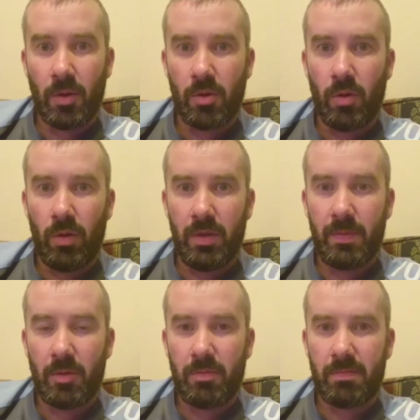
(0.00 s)
The third goal
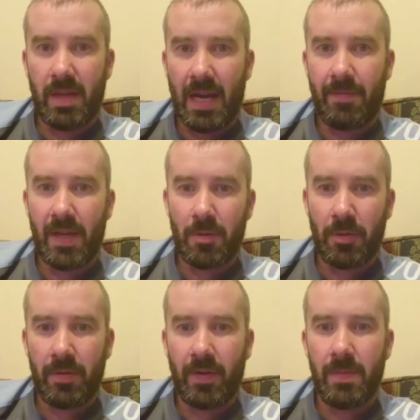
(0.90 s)
is about half an hour,
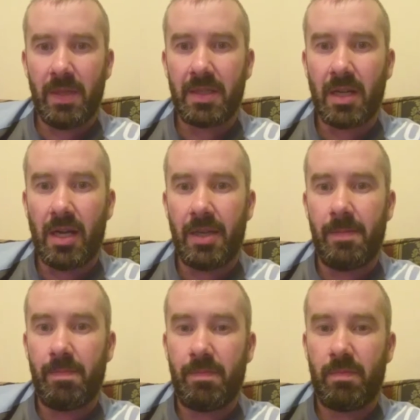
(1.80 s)
35 minutes
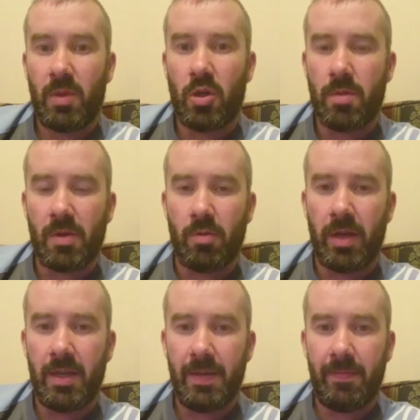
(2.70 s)
gone. Cormac
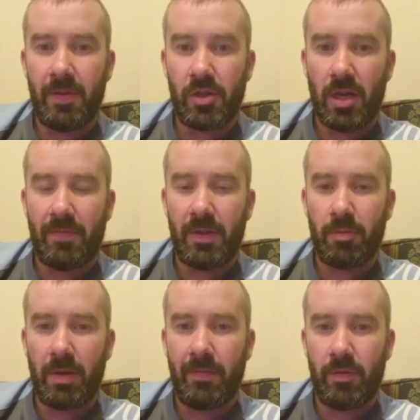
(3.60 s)
Riley finished it off with
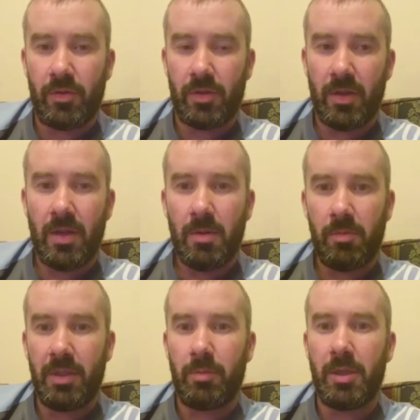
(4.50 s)
his right foot,
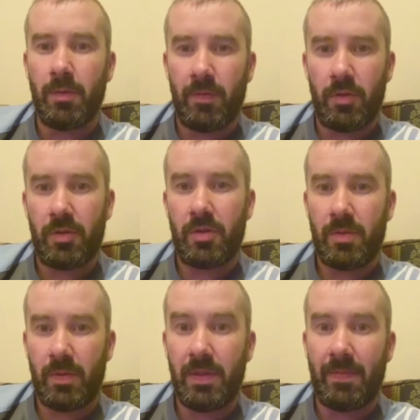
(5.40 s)
with his weaker foot.
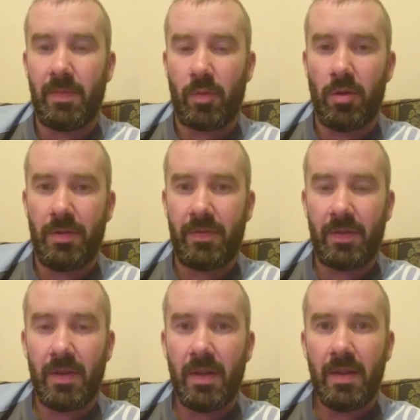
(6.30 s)
He's having a
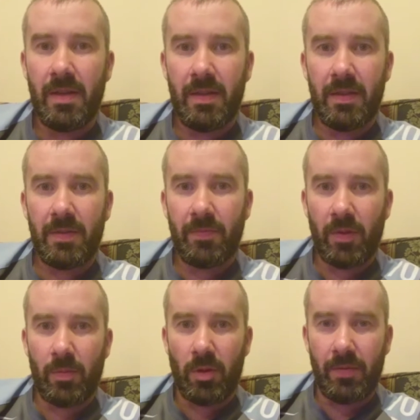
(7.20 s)
brilliant
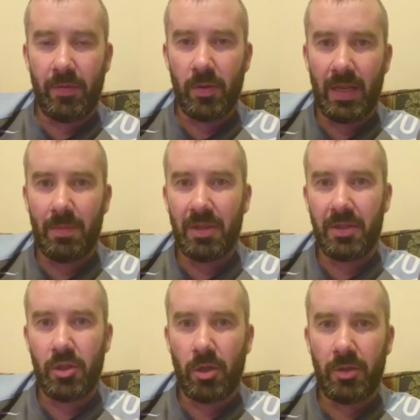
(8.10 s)
few games
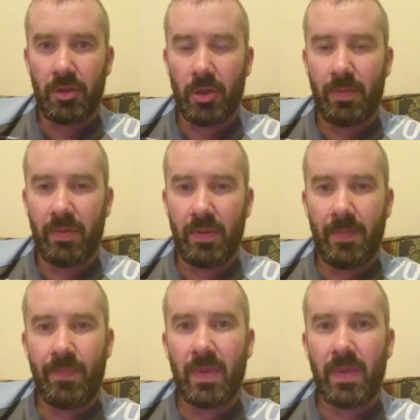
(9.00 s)
since he joined us up.